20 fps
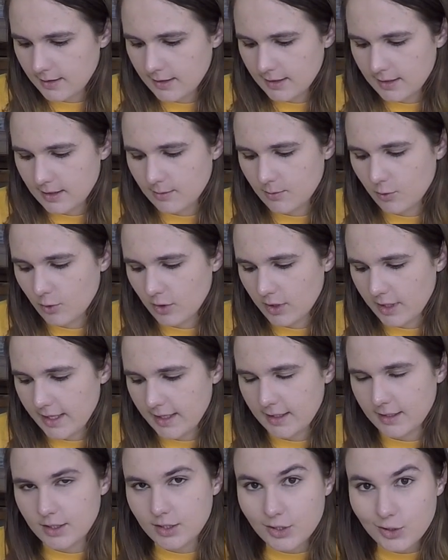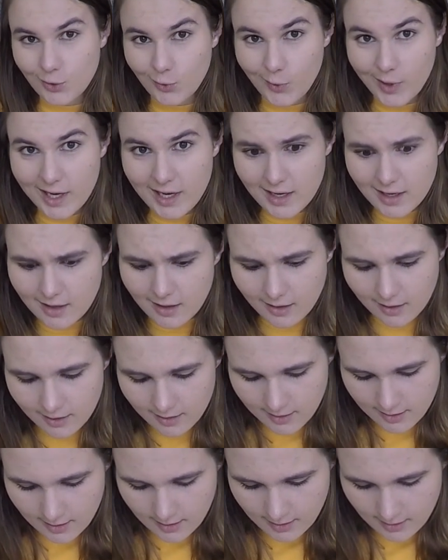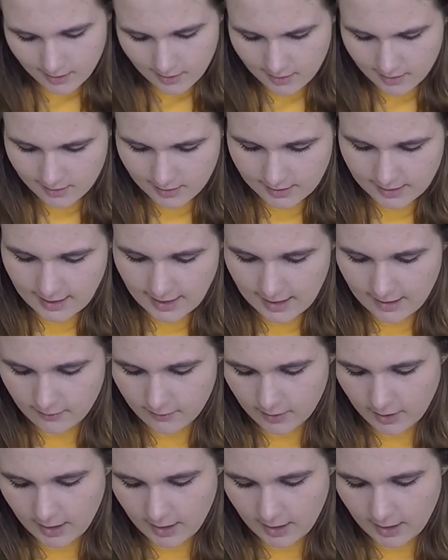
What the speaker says: Is it more like a square? Does it have